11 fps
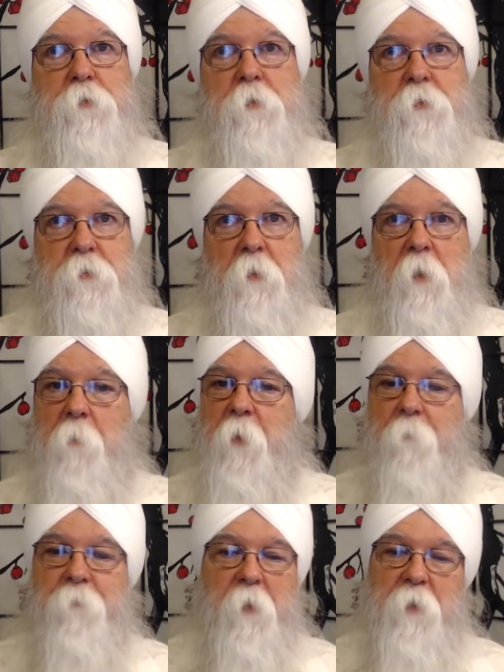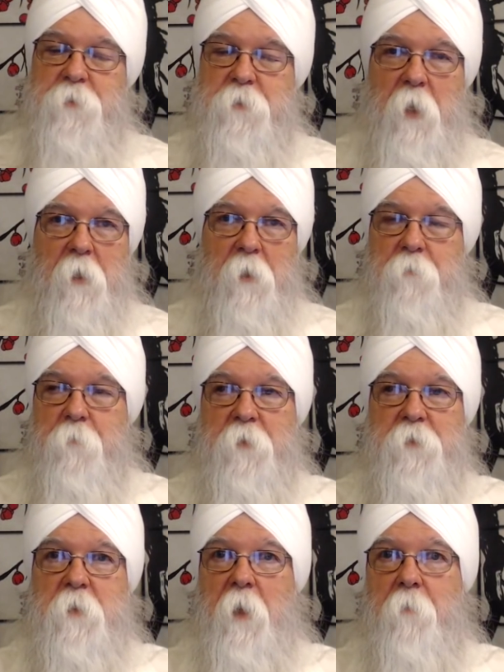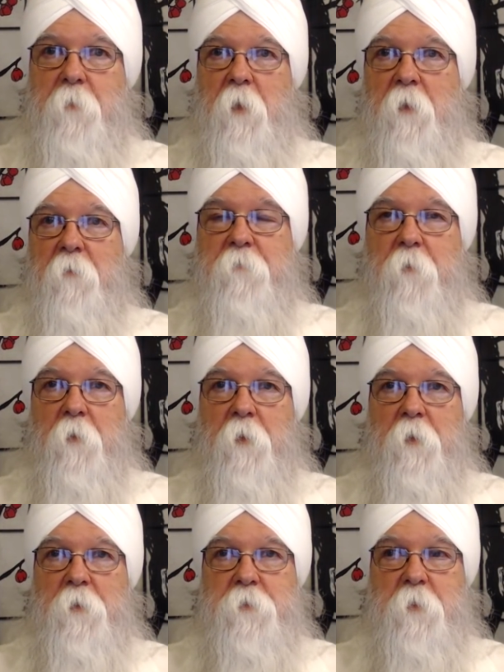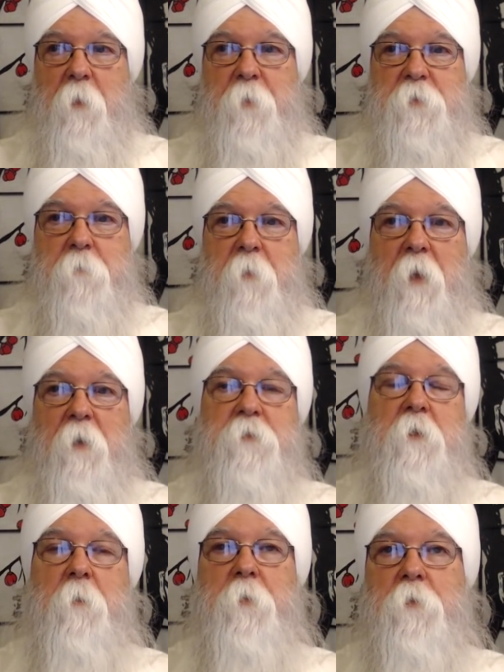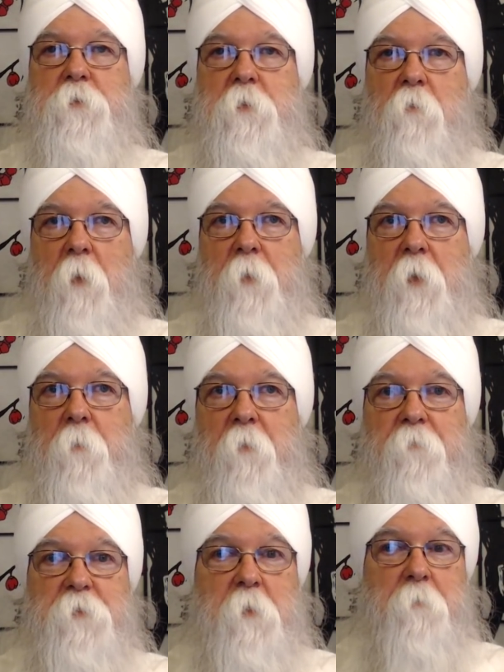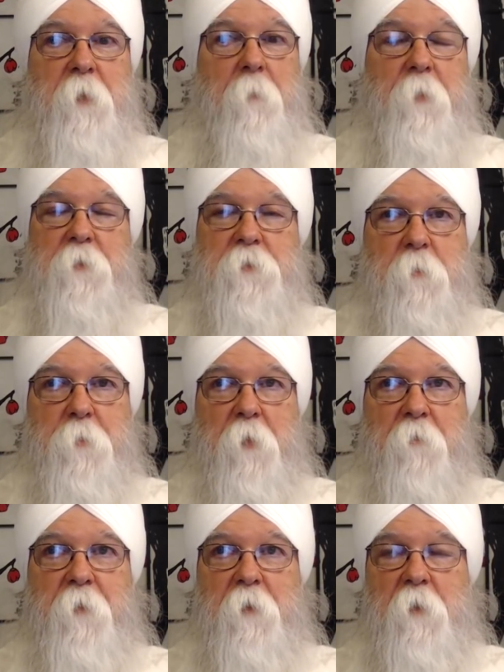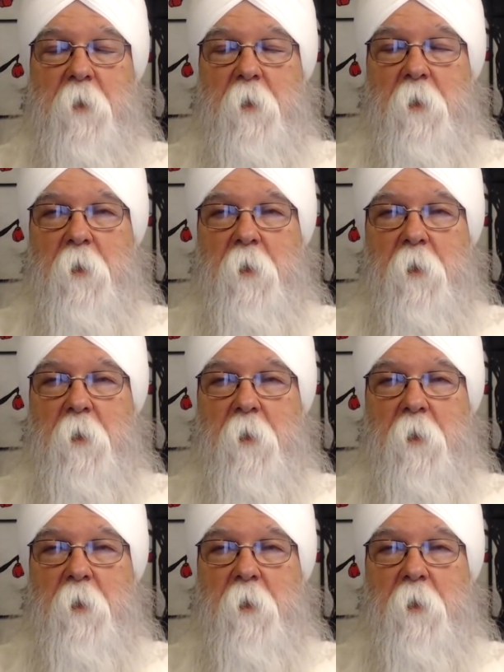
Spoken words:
put you to sleep. It's not a slam dunk for sleep. It's a mild sleep-inducing remedy, but for some people, it's the perfect